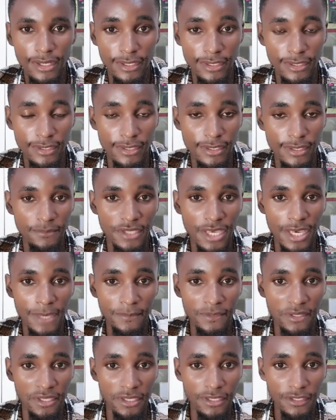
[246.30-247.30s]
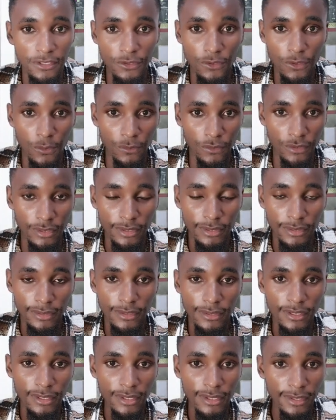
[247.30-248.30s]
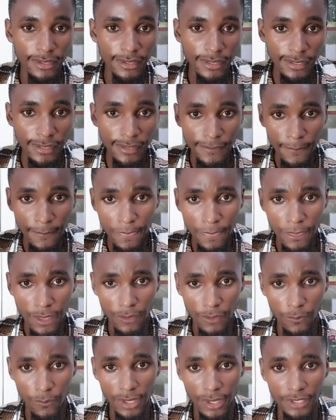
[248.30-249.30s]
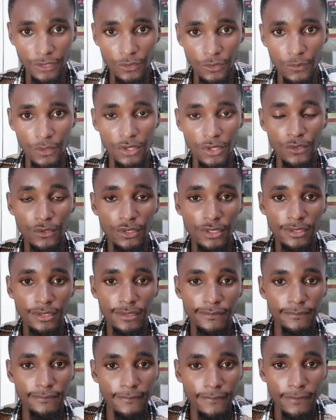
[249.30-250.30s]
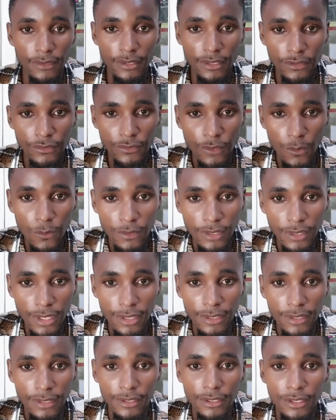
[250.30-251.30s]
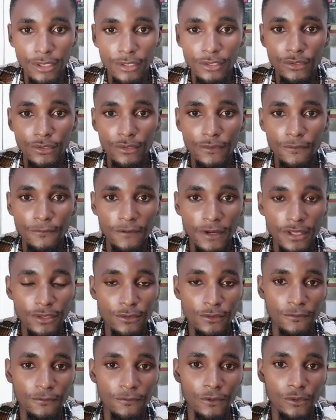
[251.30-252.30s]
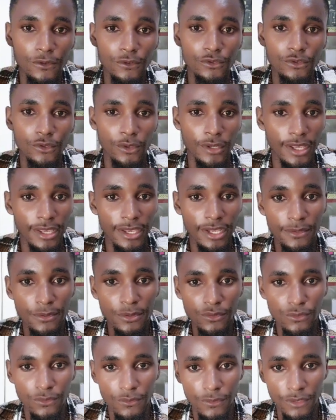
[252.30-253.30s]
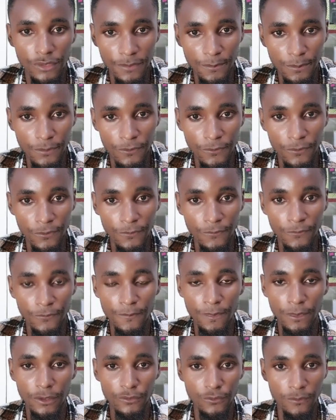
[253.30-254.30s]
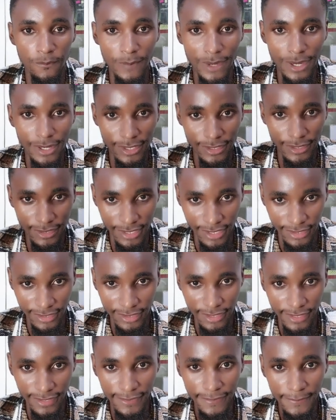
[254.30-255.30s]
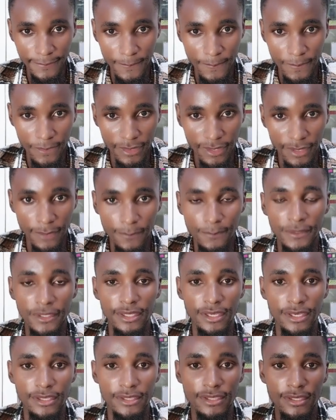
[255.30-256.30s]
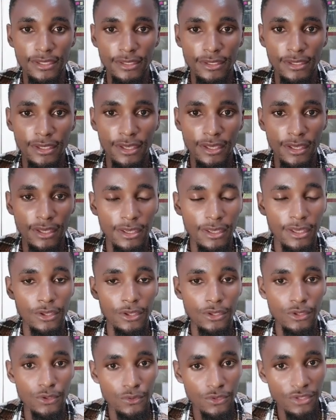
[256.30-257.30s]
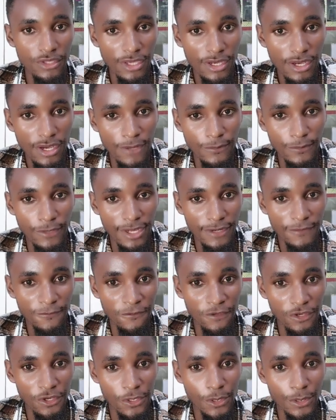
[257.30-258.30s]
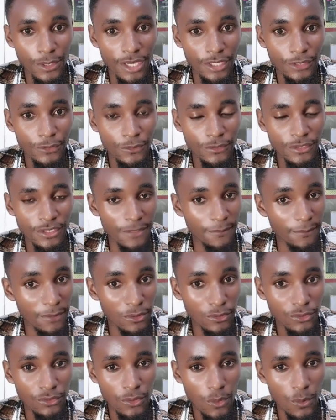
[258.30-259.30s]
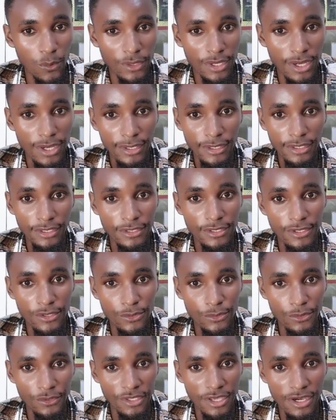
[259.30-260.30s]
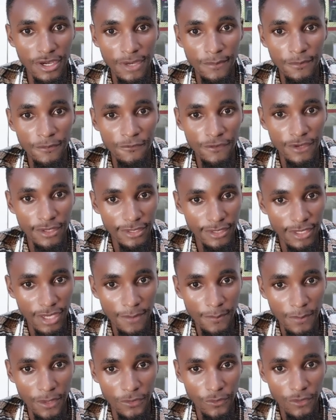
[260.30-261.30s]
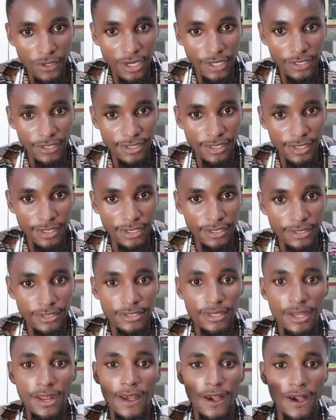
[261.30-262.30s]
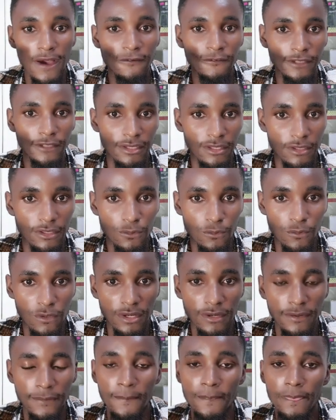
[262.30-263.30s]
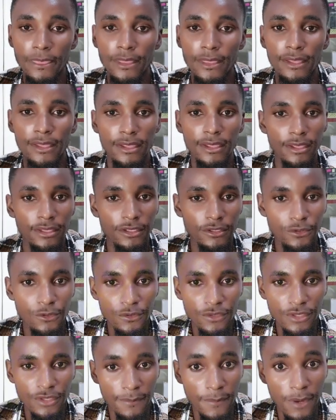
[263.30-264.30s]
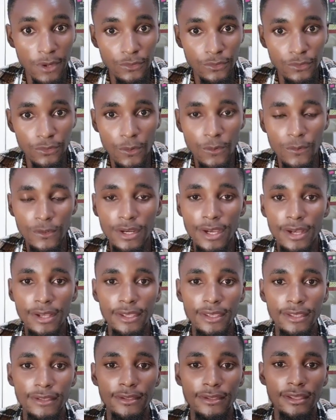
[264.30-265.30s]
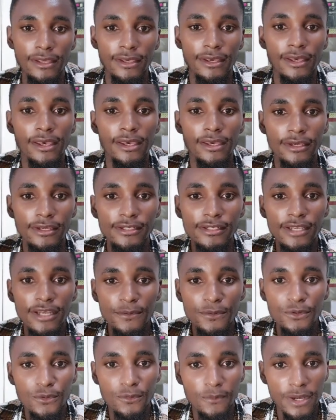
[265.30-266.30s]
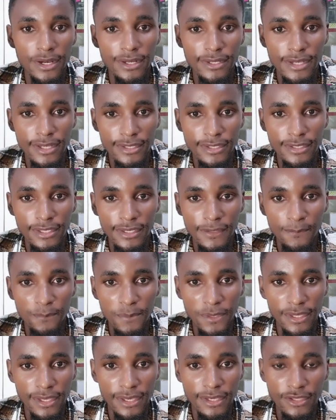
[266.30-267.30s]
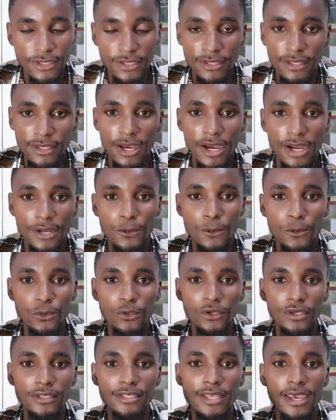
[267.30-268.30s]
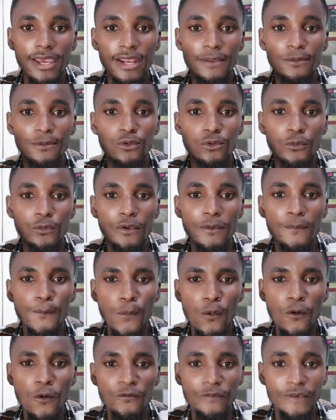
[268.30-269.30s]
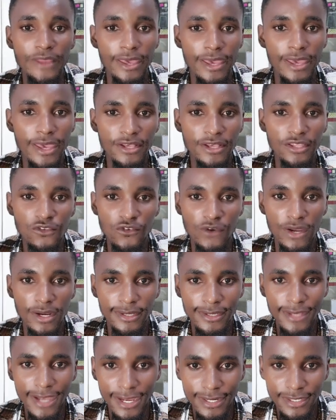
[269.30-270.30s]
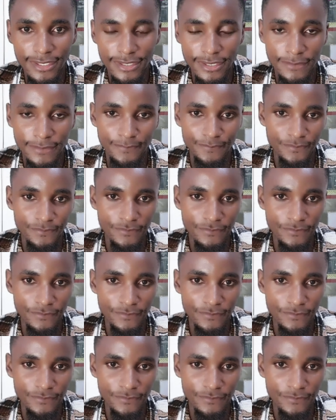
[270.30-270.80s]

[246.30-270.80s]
at the same time they tone. Why do we use toner? First of all, toner helps to balance the skin pH. You will check out that video I talked about toner. It is on Yakami France Company. You can check it after this one. It talks about toner. It helps to balance the skin pH, and also it helps to remove the extra dirt